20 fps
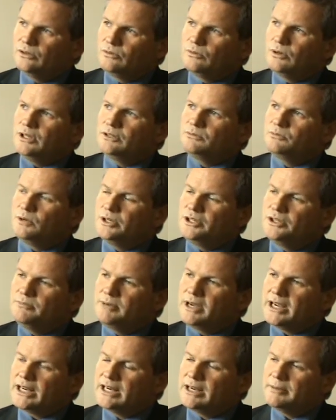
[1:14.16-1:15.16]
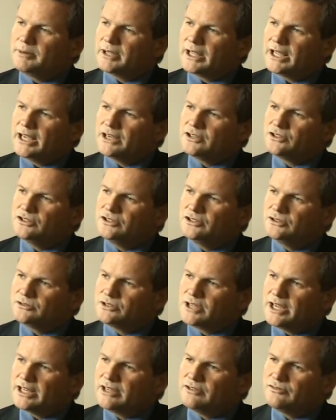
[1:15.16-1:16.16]
Well, when you make an application, you're
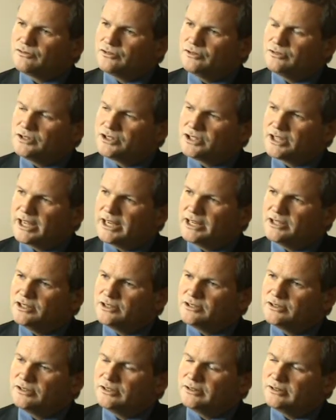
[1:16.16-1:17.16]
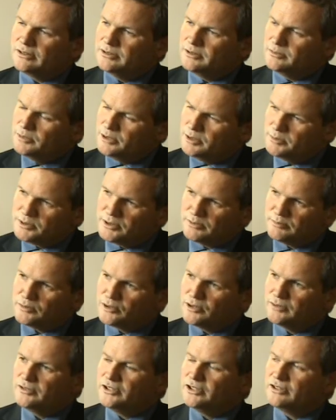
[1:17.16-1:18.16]
taken through the stages, and the purpose of
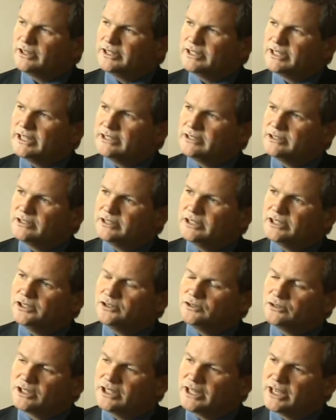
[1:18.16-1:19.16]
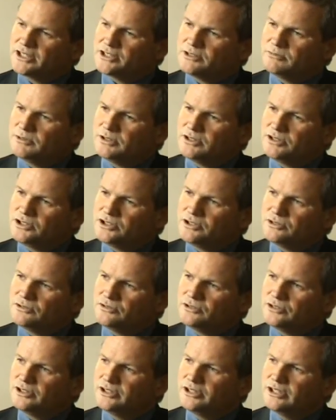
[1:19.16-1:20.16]
proving your identity and your connection with the
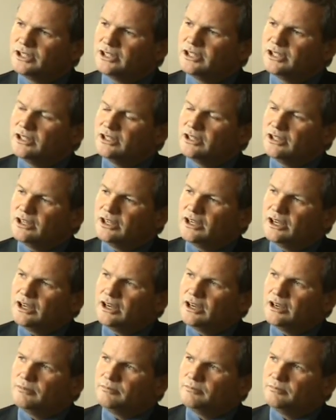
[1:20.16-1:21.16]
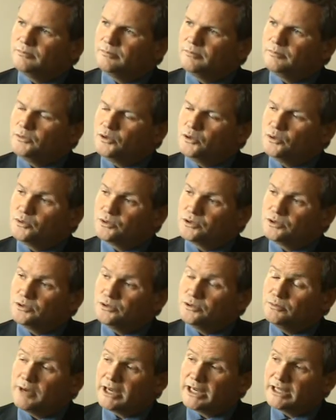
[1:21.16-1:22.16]
children.
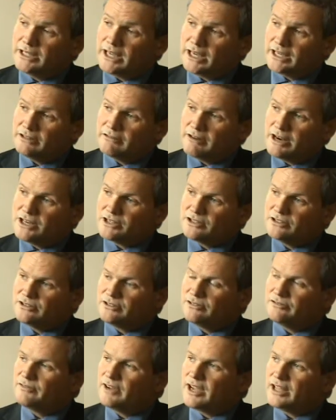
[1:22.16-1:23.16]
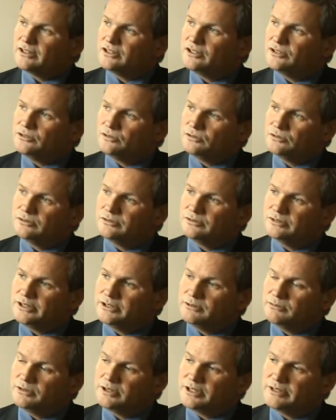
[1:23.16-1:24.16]
You make a declaration to the fact that you'll
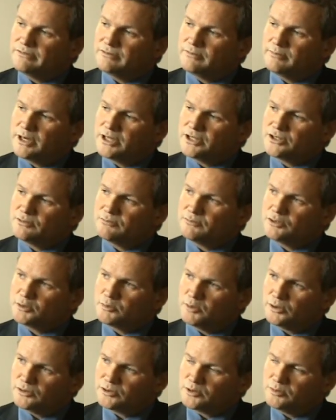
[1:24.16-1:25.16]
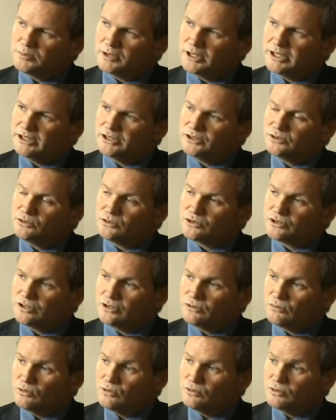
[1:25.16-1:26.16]
deal with the information responsibly, and you're
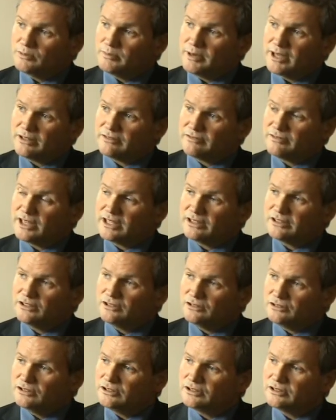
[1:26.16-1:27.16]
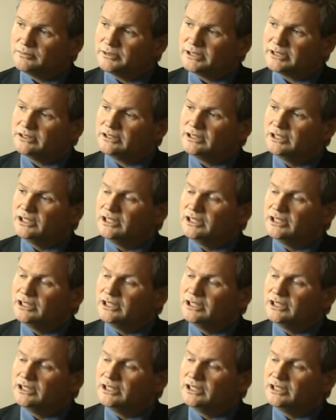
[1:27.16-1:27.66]
also warned about the fact that you could commit